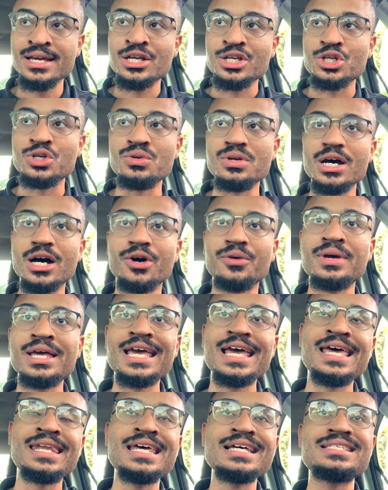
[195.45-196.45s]
you know,
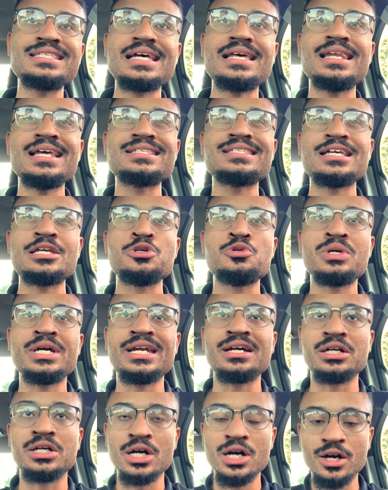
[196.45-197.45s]
and let's say you get
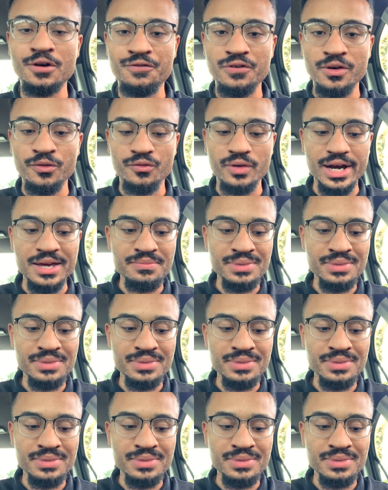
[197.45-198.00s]
a girlfriend, right?